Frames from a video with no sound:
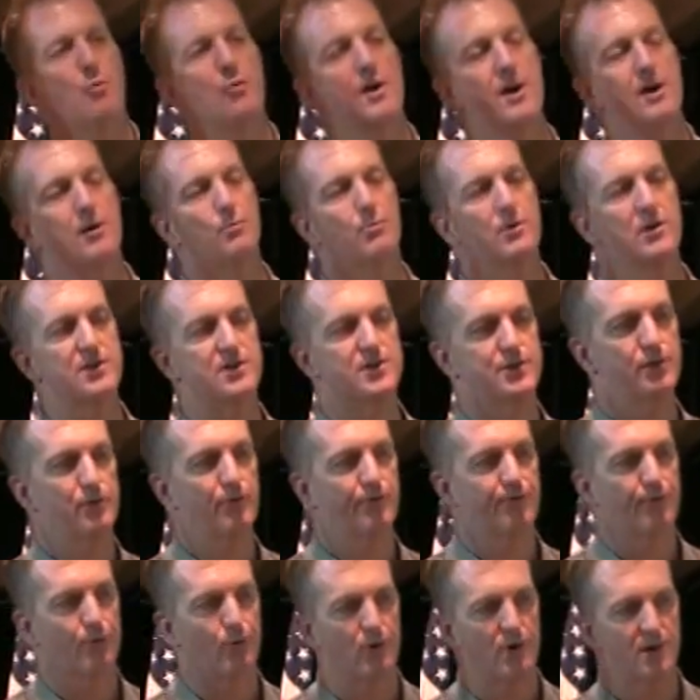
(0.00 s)
what it would do
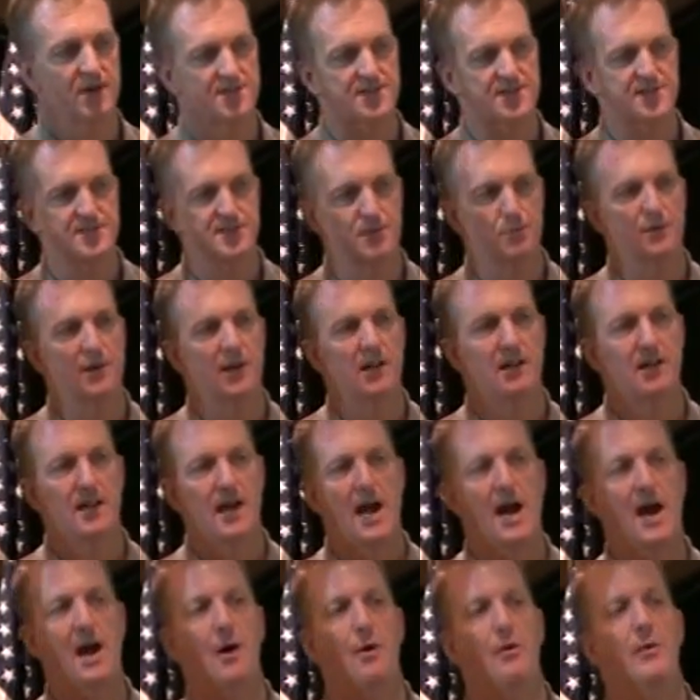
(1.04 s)
for us is it would
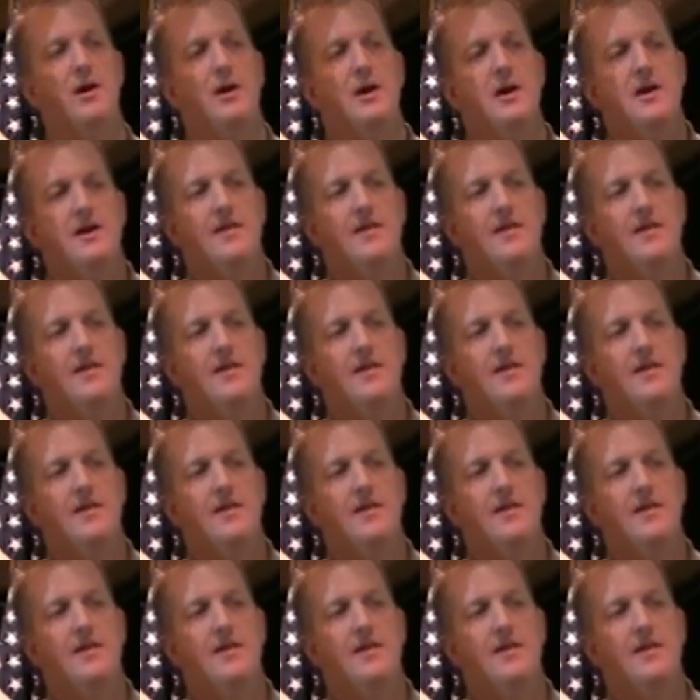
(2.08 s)
allow